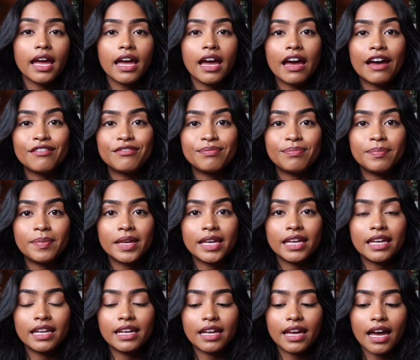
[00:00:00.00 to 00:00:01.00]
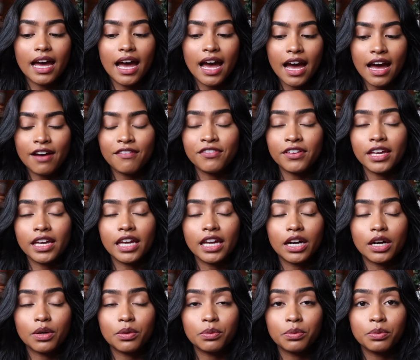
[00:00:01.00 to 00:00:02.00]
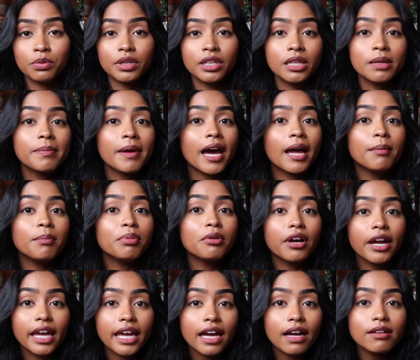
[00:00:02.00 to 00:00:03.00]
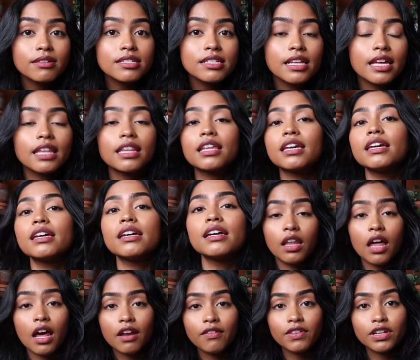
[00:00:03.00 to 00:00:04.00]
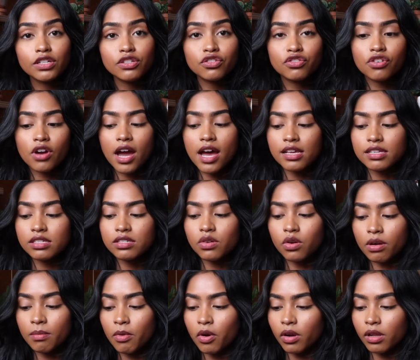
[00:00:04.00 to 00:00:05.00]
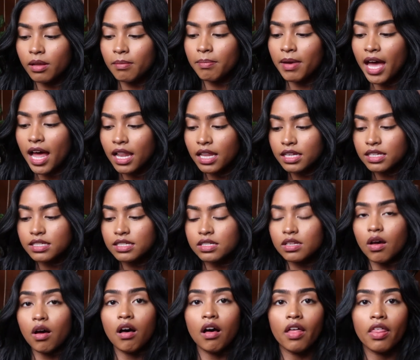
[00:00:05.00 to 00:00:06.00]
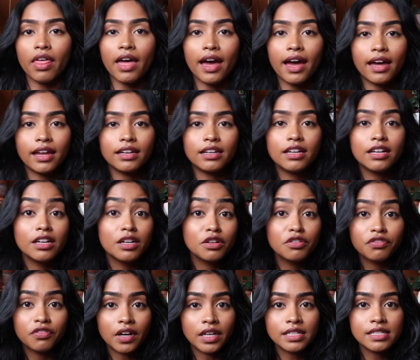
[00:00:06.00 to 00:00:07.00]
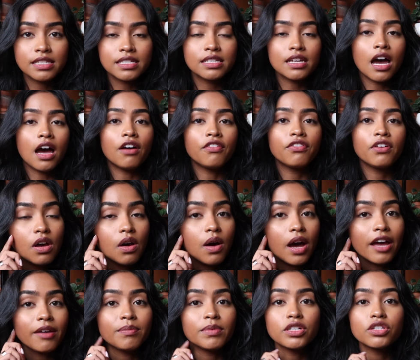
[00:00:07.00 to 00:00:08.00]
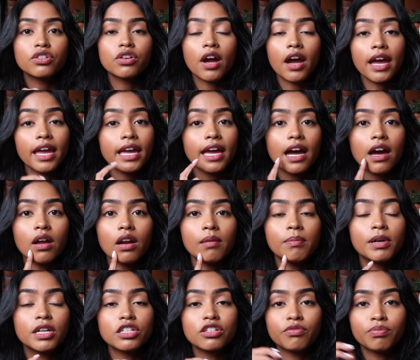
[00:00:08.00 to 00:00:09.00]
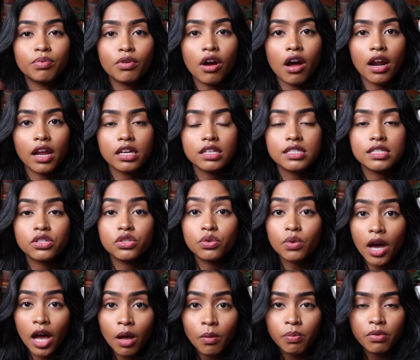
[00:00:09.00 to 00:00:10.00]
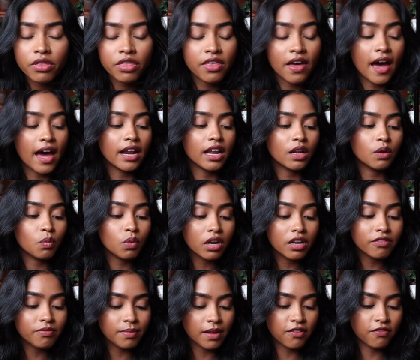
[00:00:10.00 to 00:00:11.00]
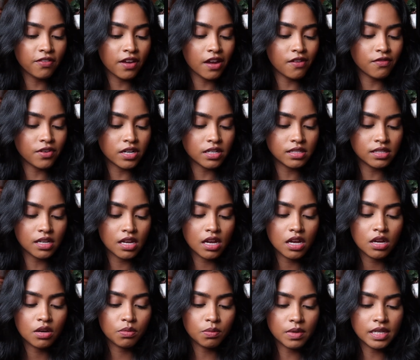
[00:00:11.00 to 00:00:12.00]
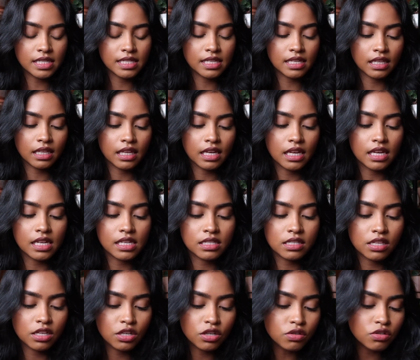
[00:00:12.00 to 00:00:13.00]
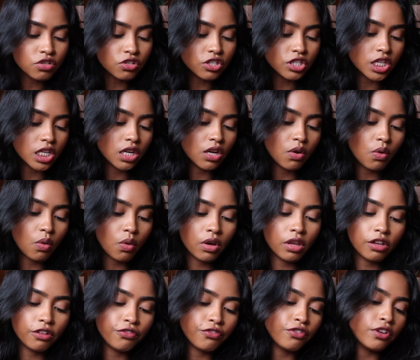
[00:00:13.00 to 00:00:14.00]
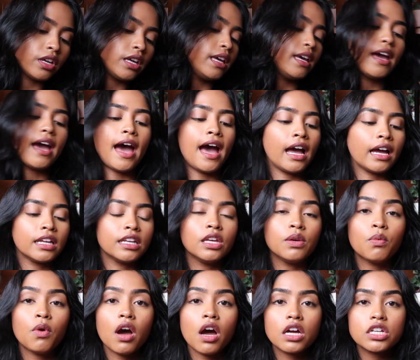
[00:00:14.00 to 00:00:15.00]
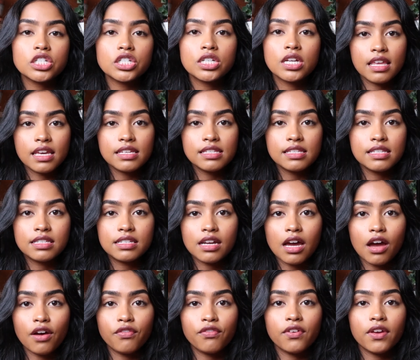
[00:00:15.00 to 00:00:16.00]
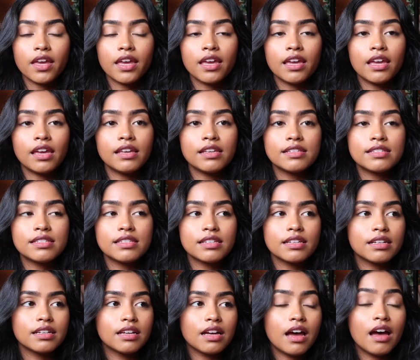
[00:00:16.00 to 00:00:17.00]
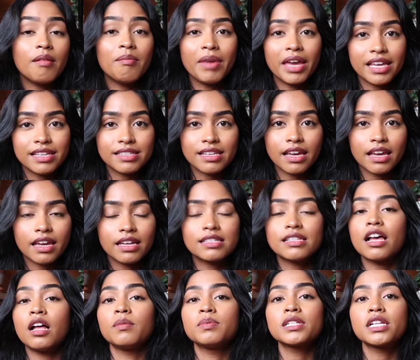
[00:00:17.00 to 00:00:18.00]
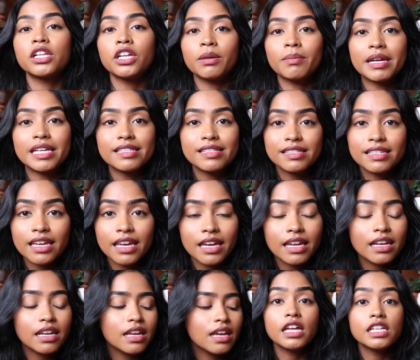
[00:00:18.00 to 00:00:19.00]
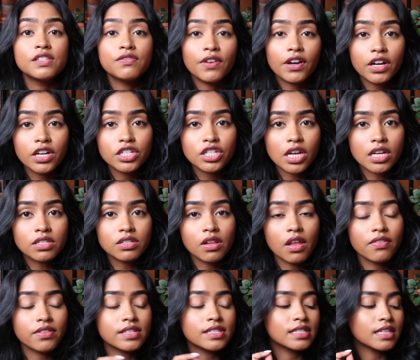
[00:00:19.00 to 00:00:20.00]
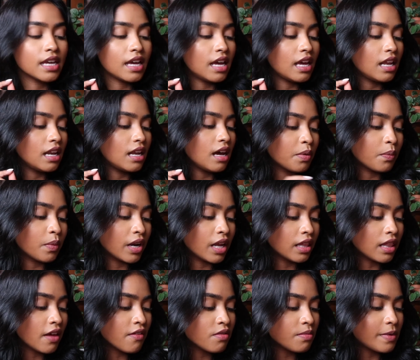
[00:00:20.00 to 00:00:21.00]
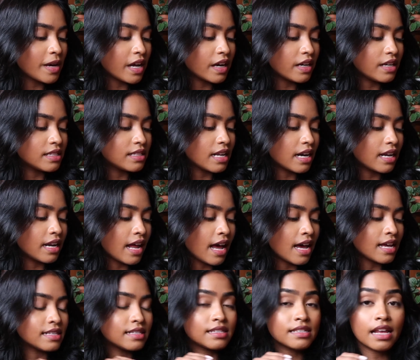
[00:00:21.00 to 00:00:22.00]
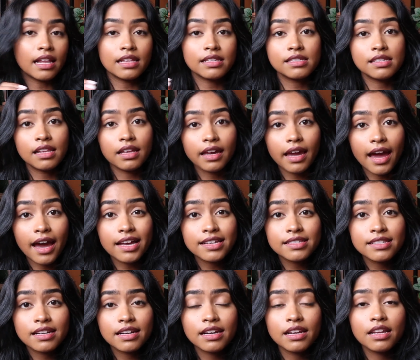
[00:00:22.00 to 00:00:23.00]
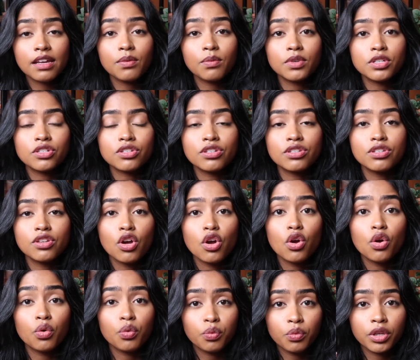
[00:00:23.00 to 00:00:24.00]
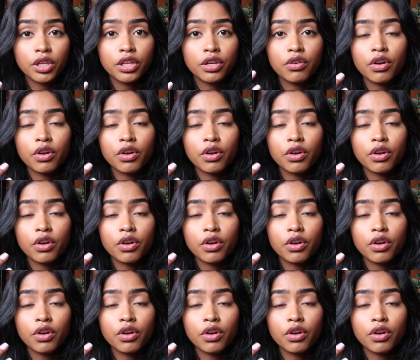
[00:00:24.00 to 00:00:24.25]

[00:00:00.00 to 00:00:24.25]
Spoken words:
have been having really bad breakouts lately. A lot of it is stress, hormonal imbalance, all that fun stuff. So I've been trying out a bunch of products to help with that, and one of my favorites recently is the Neutrogena oil-free acne wash. This stuff is amazing. It's helped clear my skin. It's very gentle on the skin, but what I love about it is that it has salicylic acid in it, which is really